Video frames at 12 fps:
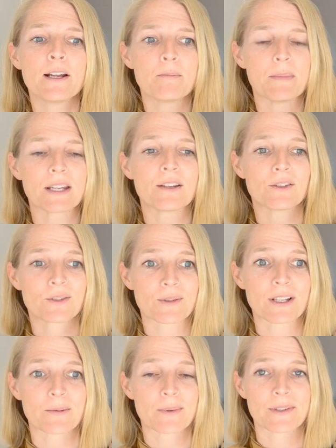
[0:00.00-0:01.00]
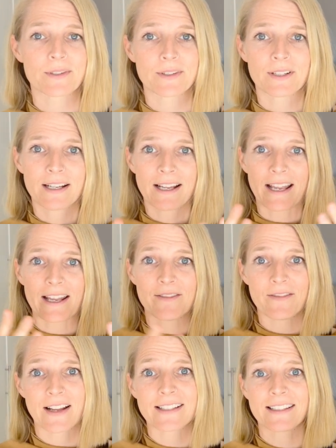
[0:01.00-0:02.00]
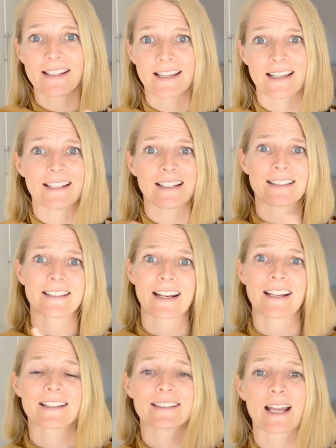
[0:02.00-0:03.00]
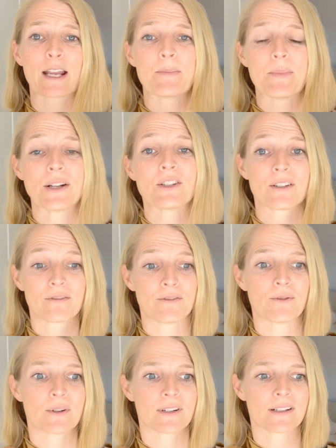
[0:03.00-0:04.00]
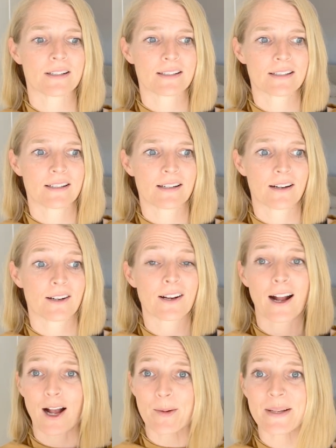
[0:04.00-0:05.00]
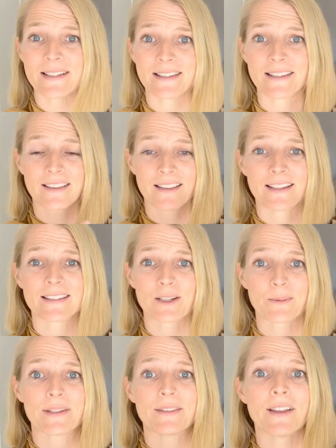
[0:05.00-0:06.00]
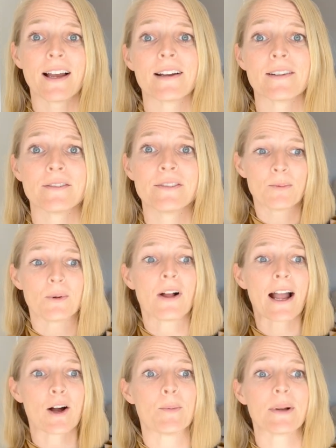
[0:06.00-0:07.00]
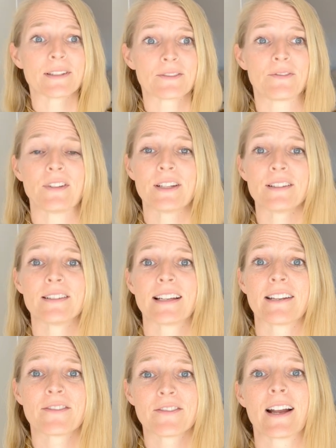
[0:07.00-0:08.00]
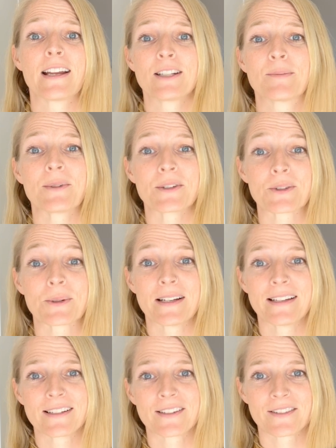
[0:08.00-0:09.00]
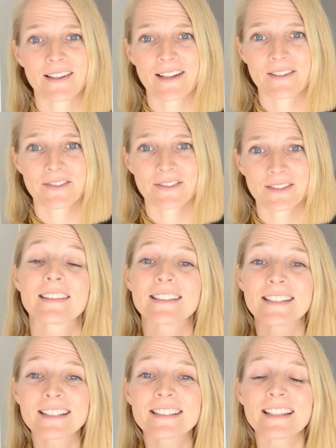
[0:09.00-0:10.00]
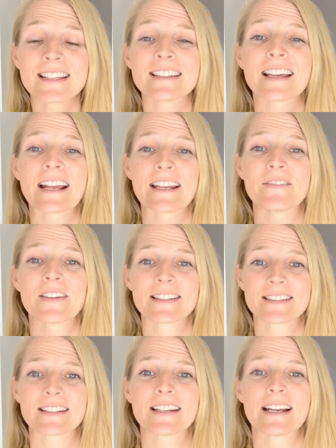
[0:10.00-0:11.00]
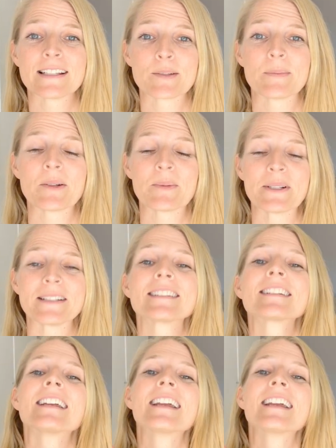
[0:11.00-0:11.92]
making sure that we're investing in and setting aside budget for our hobbies and the things that we love will help us feel and find more joy in our life. The sixth thing that I invest in as a minimalist